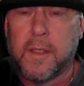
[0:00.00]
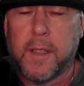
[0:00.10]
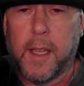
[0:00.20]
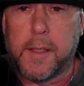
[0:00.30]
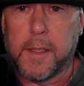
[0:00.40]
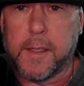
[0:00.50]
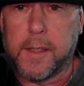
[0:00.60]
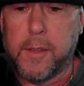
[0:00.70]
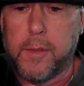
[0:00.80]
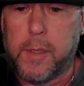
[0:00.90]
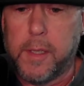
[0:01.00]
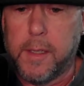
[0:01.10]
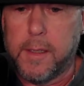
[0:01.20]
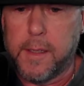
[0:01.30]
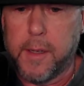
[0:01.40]
That's the new
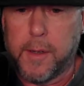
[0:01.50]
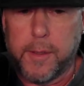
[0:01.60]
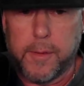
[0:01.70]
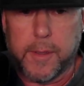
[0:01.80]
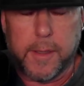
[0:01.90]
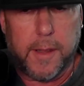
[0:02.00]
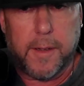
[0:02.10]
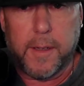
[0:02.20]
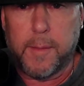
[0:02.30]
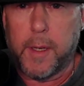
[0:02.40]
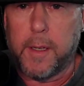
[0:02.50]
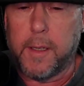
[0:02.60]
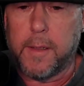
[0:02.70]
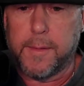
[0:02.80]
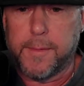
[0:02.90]
CDCR news. Another inmate